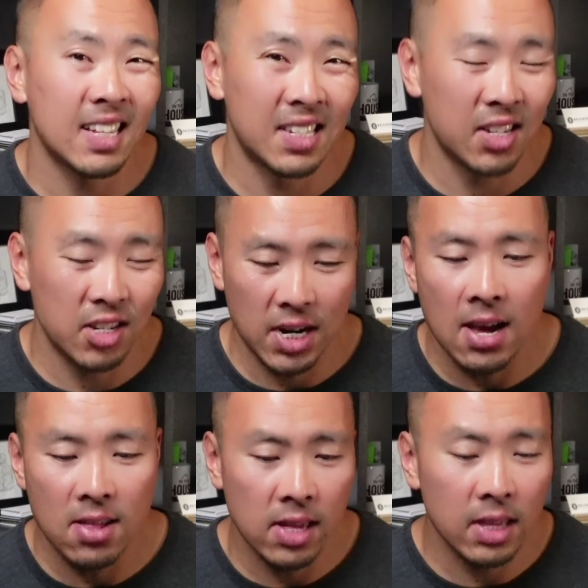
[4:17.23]
as such,
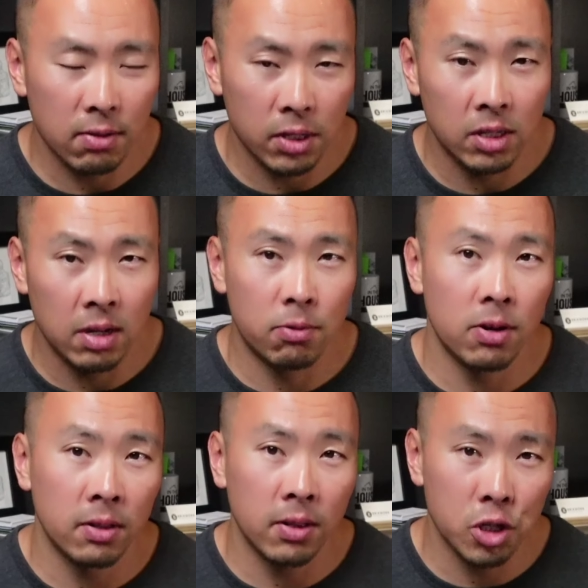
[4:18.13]
I think that was a
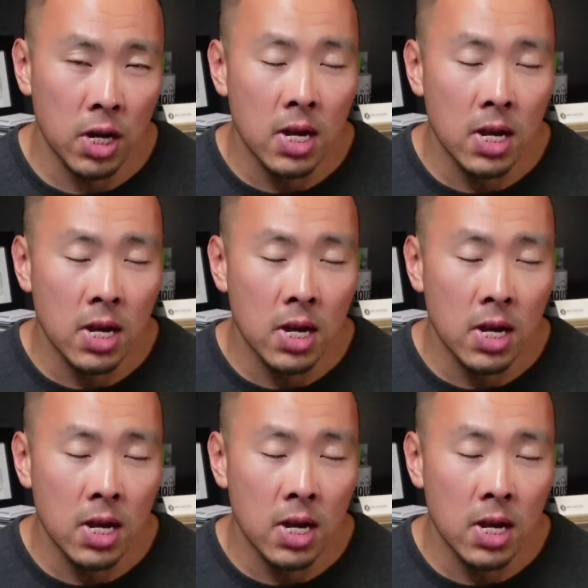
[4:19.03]
temporary glitch.